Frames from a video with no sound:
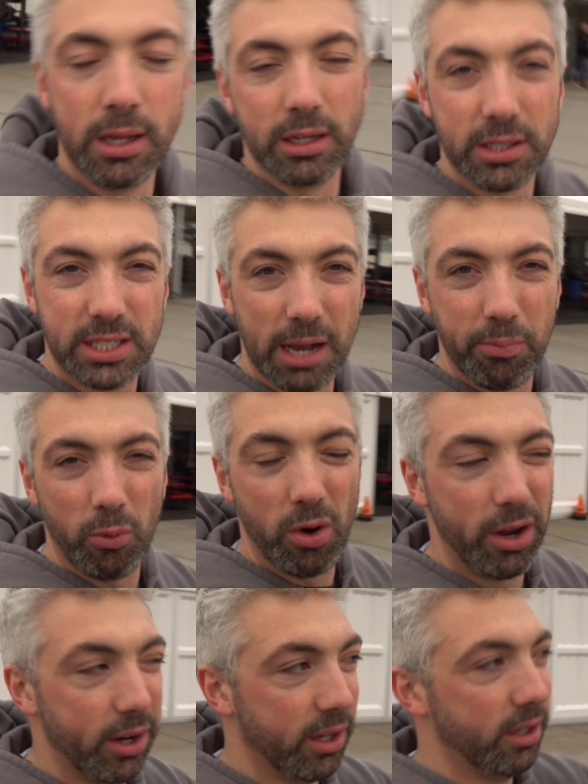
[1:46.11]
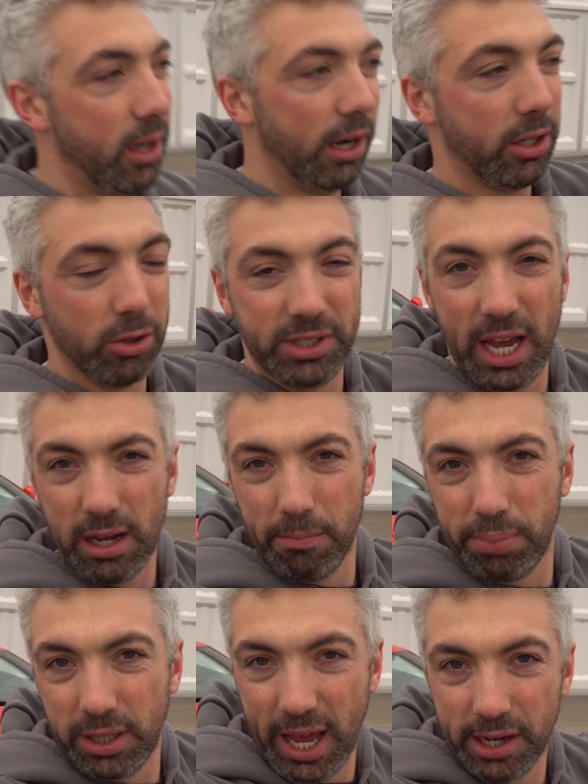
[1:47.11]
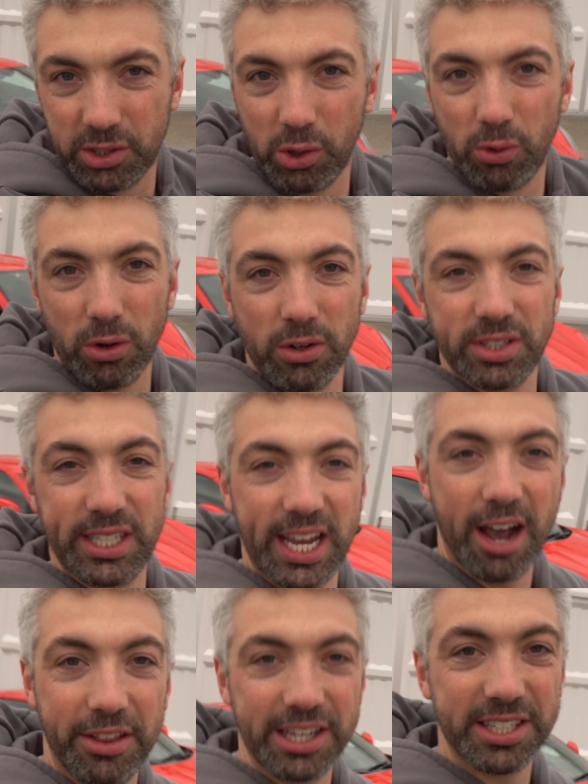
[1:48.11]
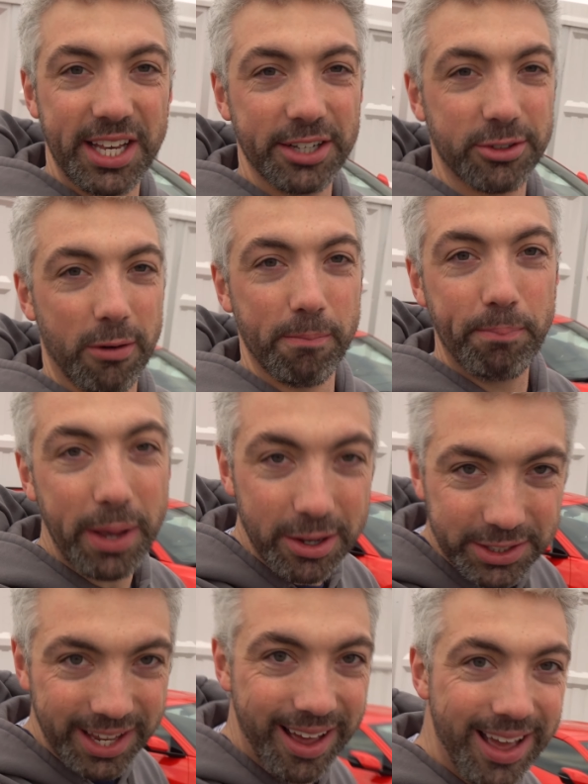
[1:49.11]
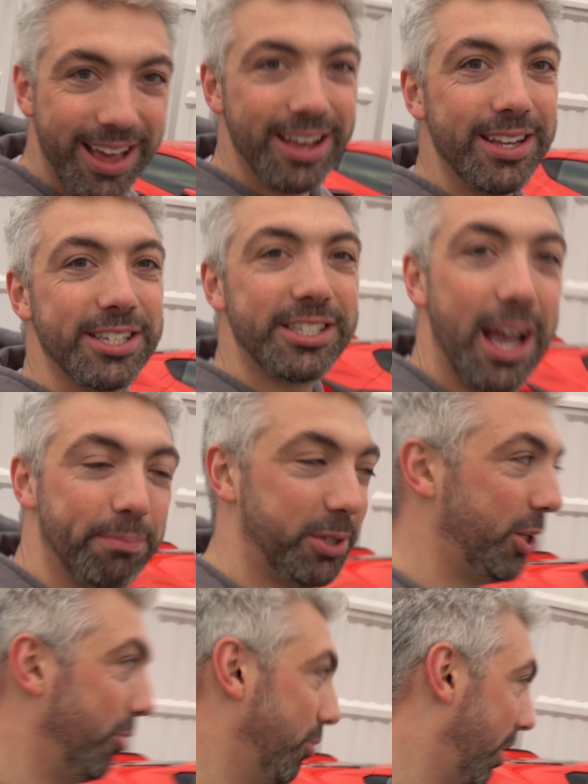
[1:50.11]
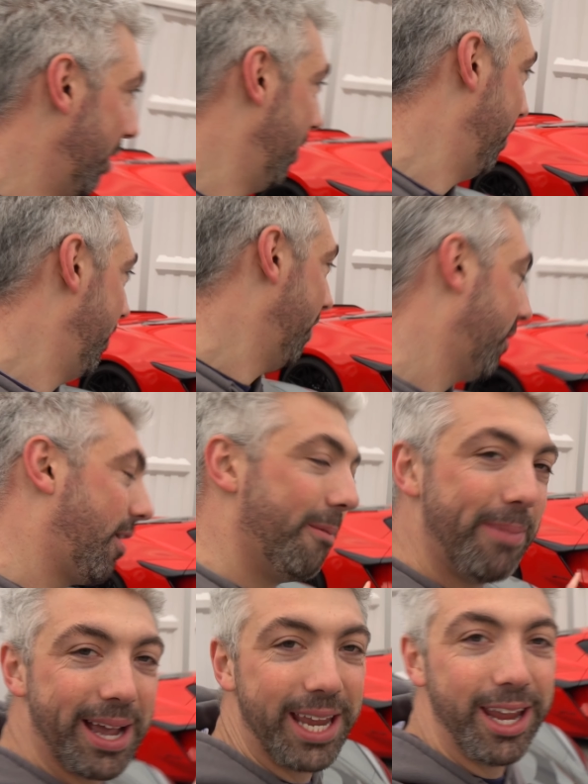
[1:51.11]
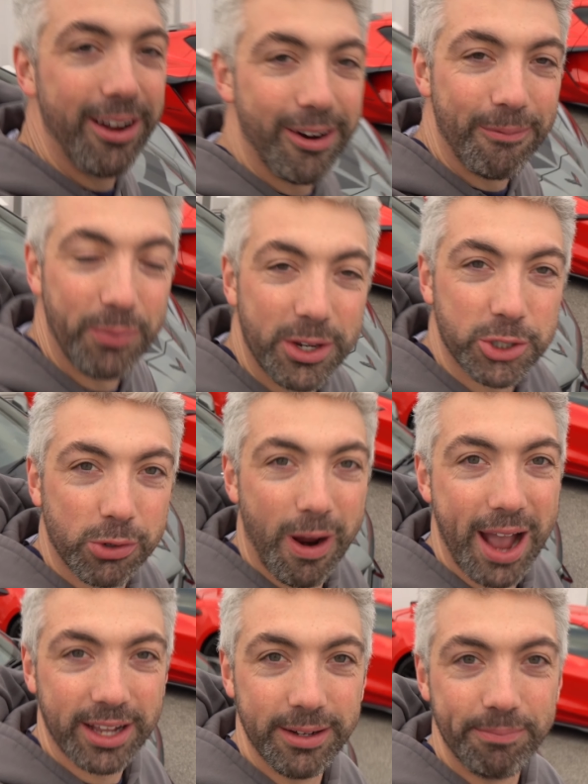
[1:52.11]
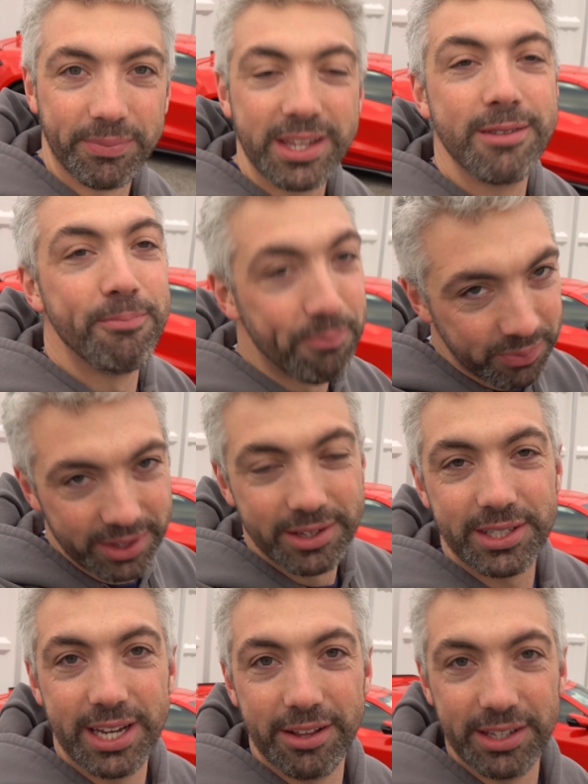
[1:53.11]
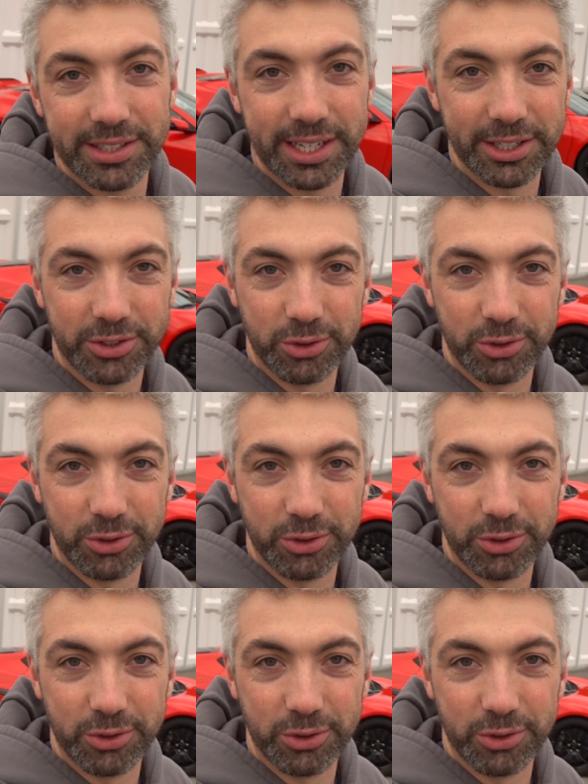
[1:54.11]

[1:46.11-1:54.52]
Step one, gonna go take a plant tour, see how these things are built. Step two, come back here, track them, see how these things